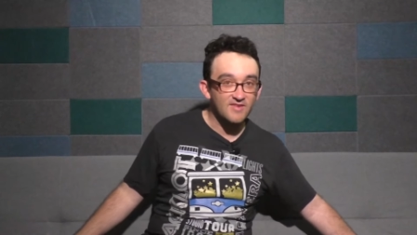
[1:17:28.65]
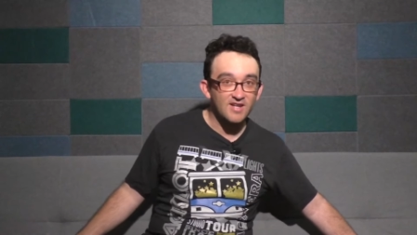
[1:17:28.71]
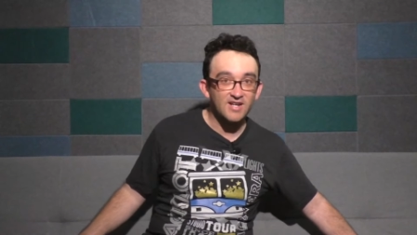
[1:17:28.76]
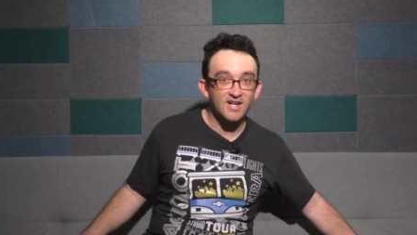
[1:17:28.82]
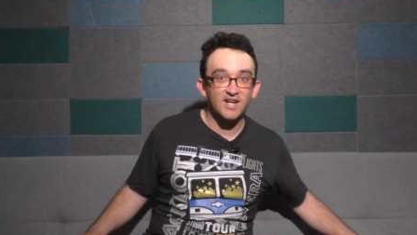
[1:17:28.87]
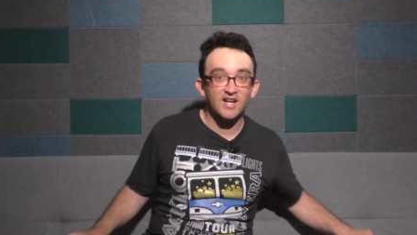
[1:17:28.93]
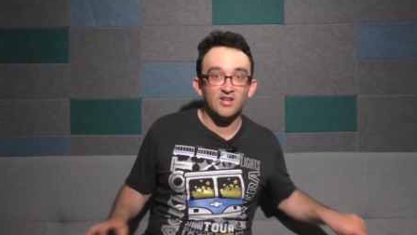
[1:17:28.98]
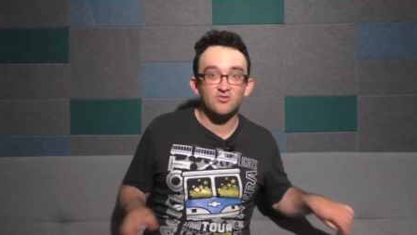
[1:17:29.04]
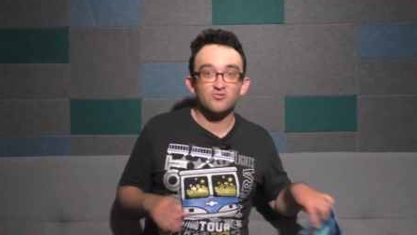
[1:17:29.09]

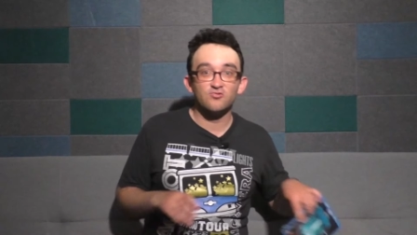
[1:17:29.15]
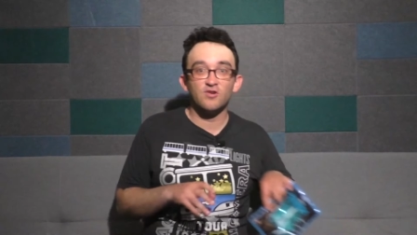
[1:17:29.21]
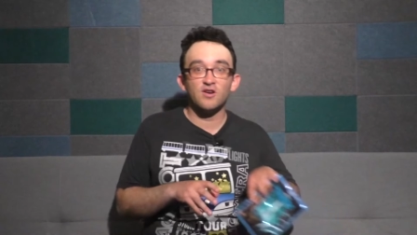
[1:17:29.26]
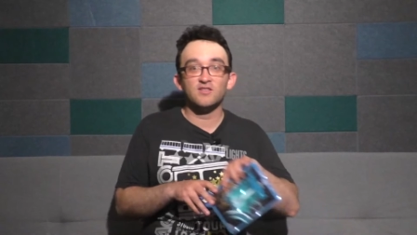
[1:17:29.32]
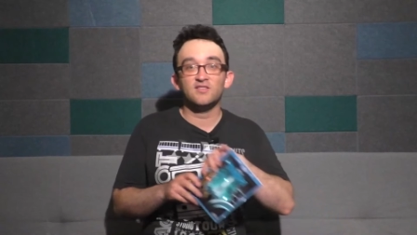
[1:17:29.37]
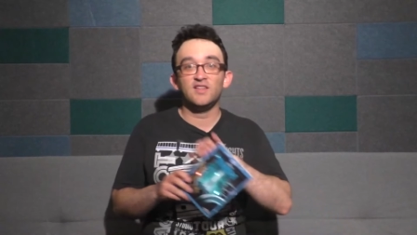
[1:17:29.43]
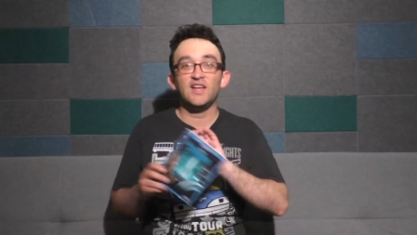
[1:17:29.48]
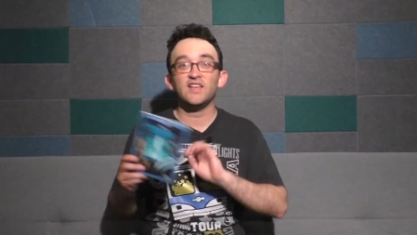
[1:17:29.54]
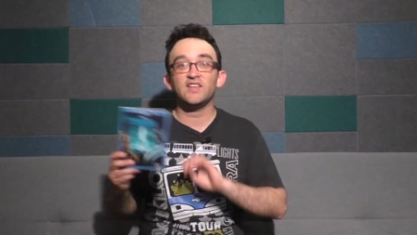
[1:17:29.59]
Uh,
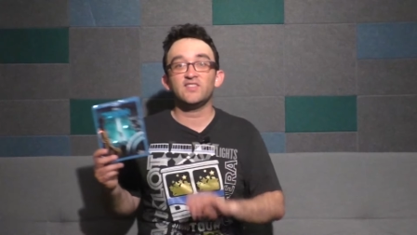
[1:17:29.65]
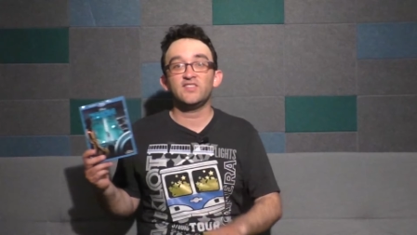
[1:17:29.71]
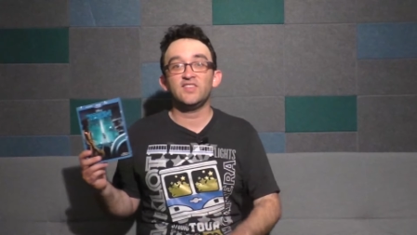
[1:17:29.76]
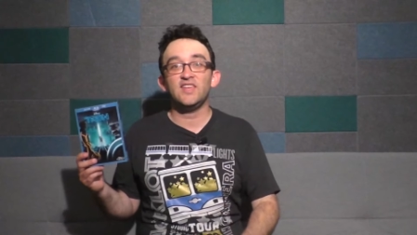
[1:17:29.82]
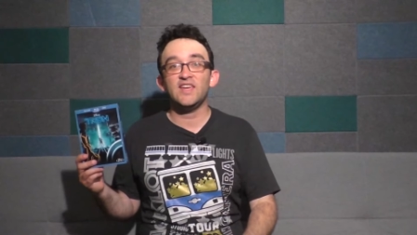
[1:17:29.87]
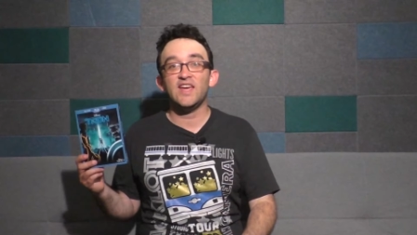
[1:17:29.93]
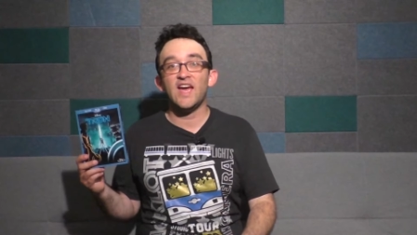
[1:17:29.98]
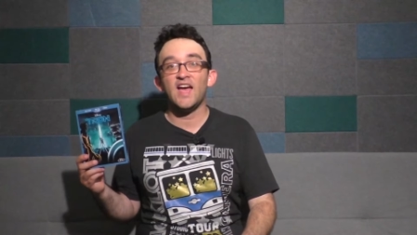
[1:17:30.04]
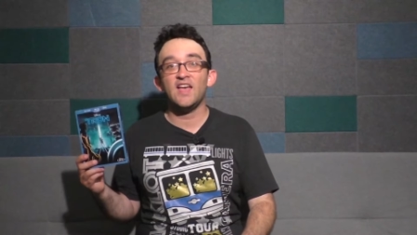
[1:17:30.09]
Tron
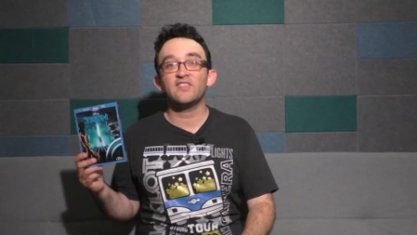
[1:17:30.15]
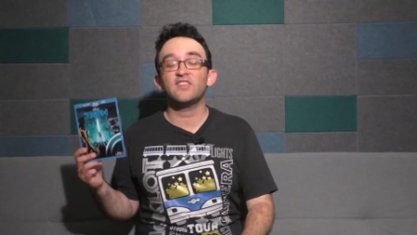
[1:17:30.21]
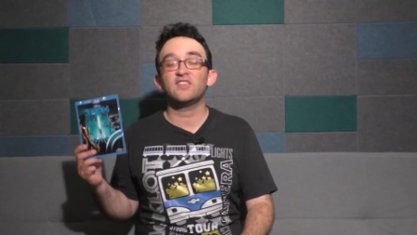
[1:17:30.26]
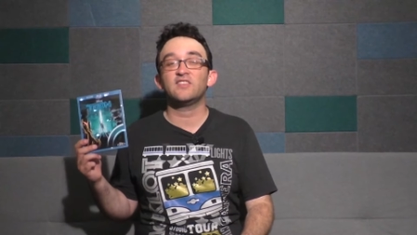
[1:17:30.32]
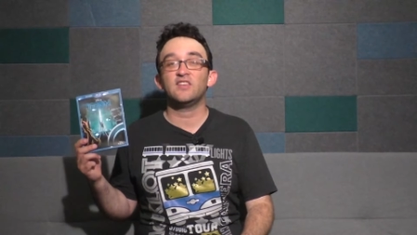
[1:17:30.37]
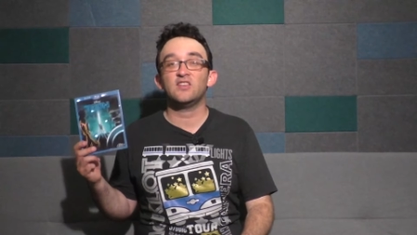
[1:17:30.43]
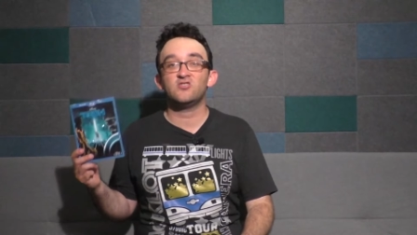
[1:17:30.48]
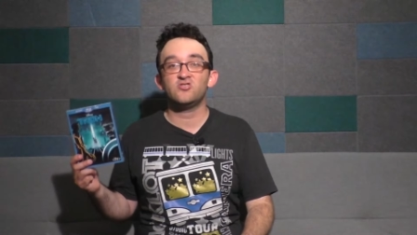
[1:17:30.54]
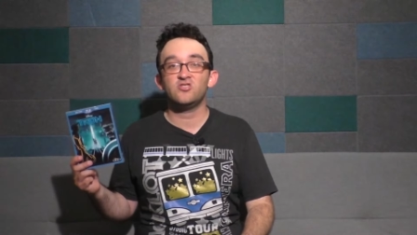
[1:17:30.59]
Legacy has
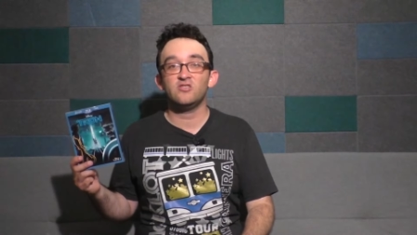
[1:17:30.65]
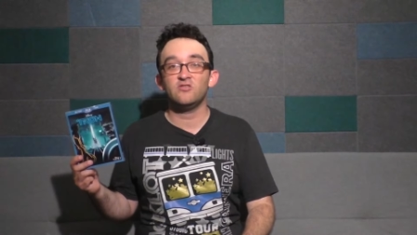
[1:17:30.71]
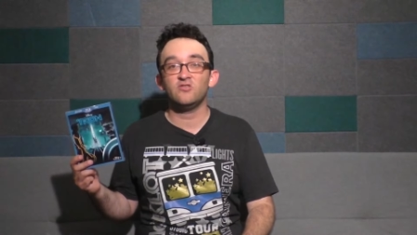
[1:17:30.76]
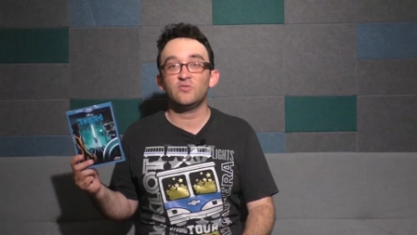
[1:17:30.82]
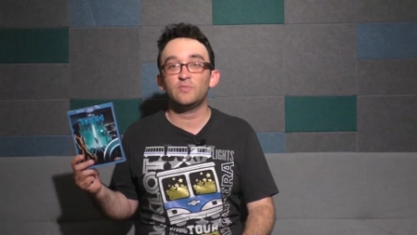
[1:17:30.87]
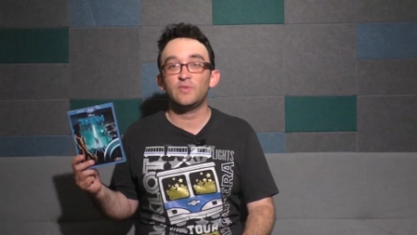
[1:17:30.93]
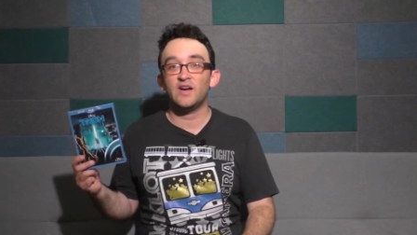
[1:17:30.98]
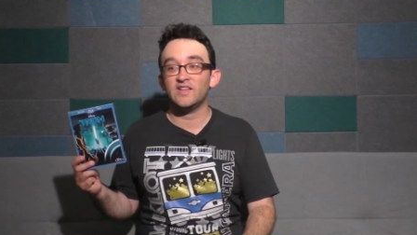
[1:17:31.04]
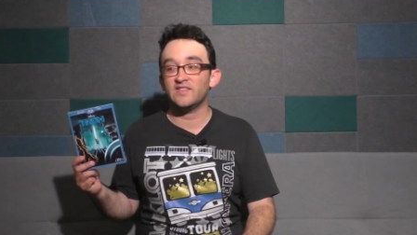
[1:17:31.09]
its
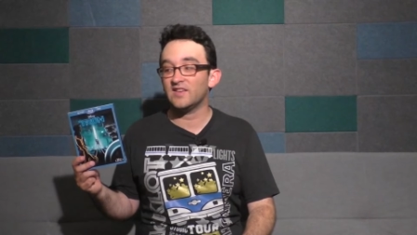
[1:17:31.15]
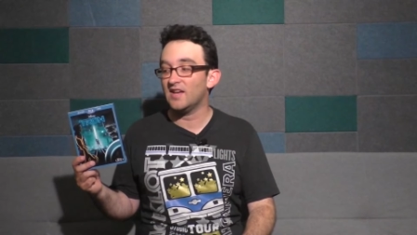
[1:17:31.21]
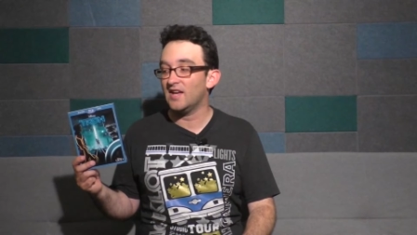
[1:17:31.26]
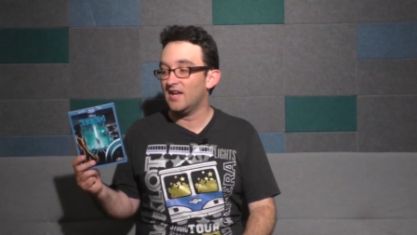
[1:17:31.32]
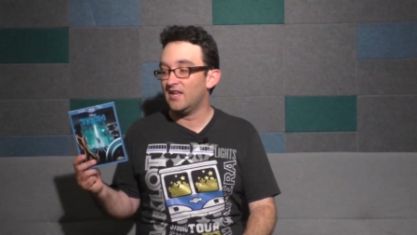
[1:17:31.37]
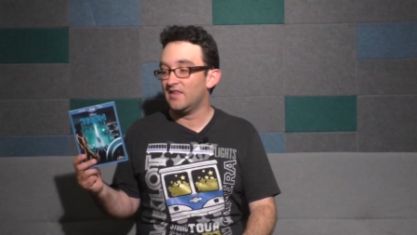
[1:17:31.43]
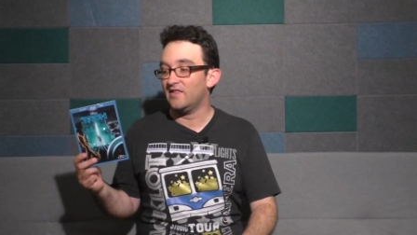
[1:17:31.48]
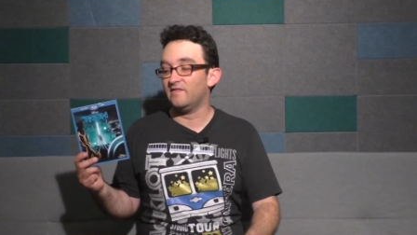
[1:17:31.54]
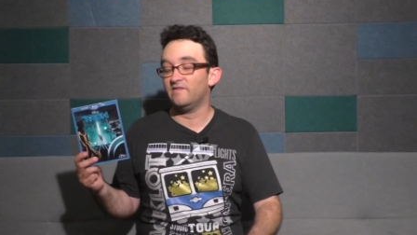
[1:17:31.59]
issues, but
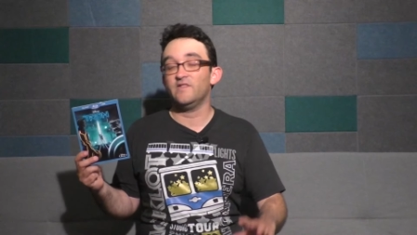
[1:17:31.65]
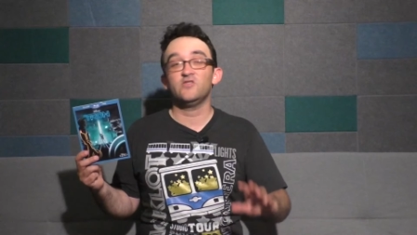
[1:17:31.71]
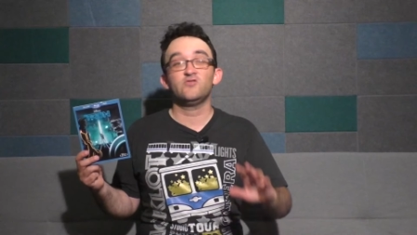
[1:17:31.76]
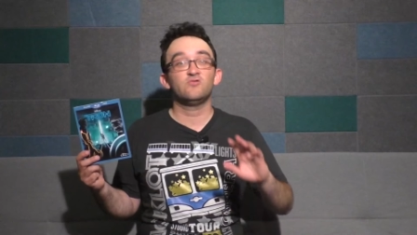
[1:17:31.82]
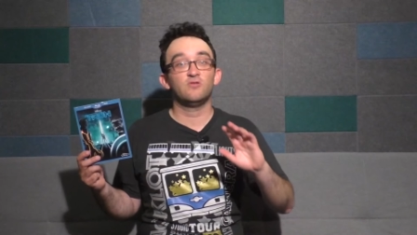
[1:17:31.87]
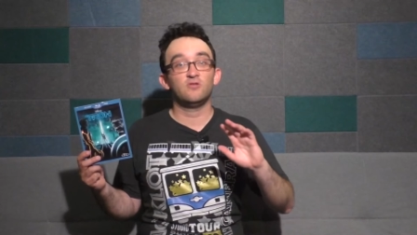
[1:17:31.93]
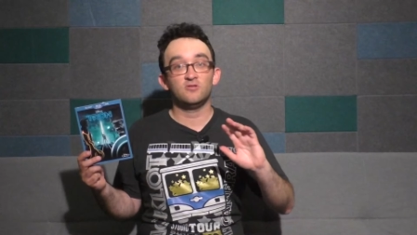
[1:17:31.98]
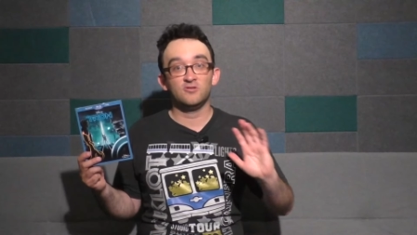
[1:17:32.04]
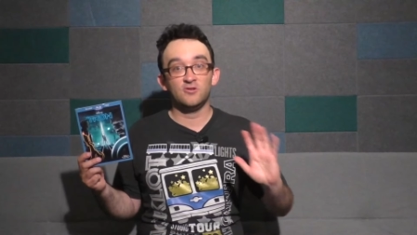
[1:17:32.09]
the
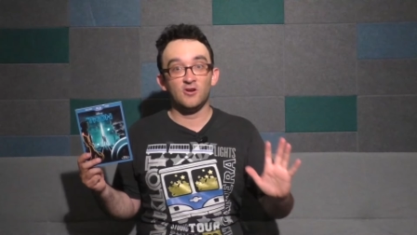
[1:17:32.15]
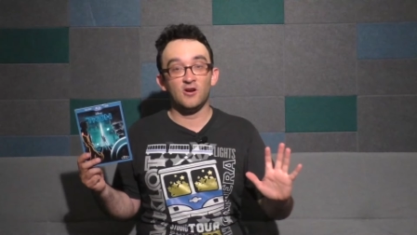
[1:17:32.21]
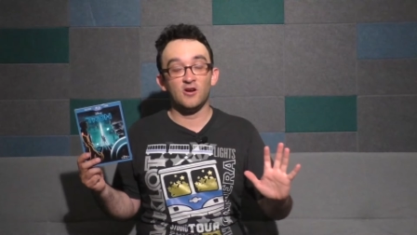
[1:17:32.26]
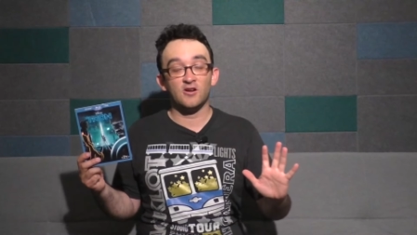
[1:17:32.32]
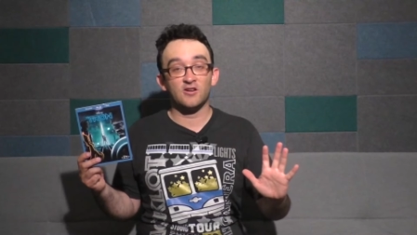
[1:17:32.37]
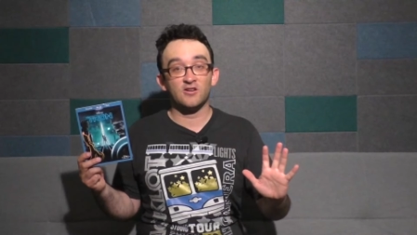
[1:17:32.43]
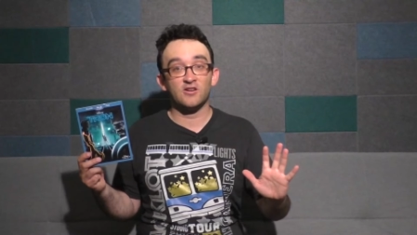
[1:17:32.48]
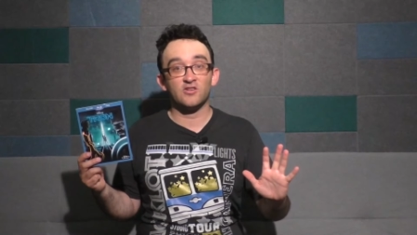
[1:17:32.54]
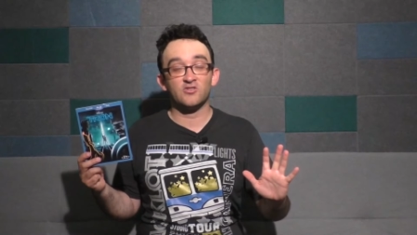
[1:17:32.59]
visual
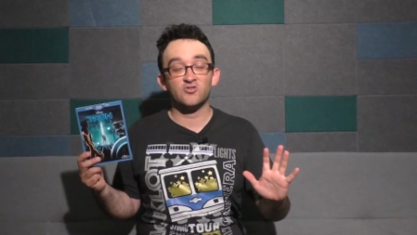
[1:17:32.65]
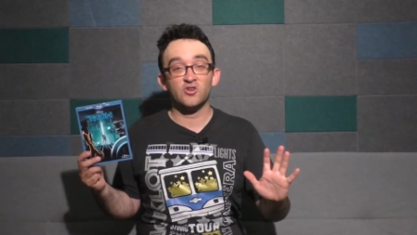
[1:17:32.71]
look,